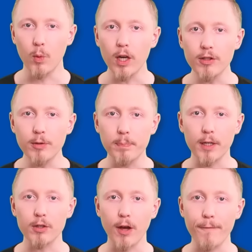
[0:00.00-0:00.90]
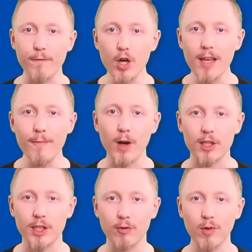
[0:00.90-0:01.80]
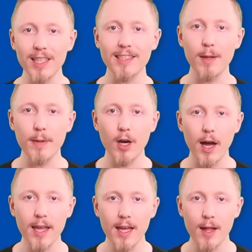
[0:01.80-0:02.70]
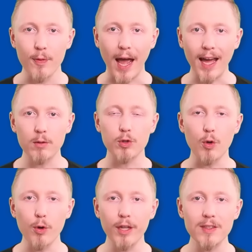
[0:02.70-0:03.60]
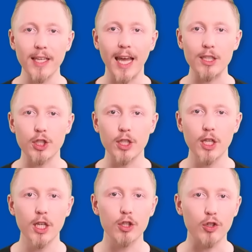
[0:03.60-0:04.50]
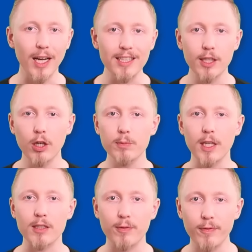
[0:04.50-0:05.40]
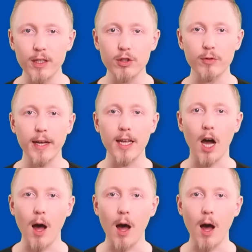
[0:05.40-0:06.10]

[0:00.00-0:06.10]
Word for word: We're going to build a fully functioning REST API that handles authentication, creating objects, filtering,